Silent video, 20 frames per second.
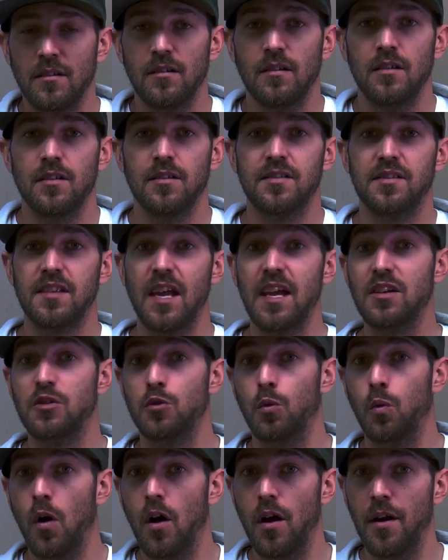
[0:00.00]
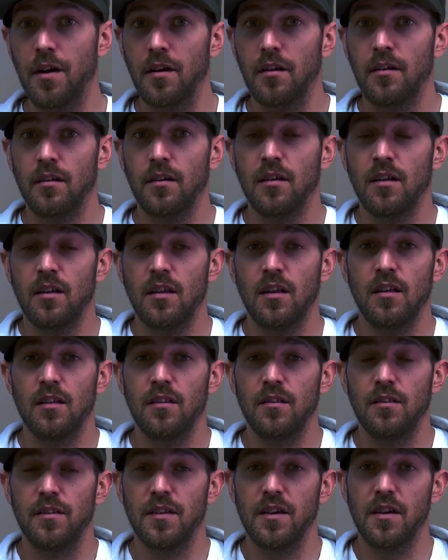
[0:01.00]
Stage 1,
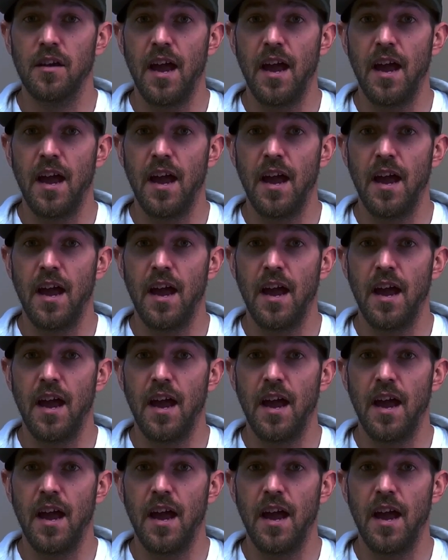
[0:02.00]
the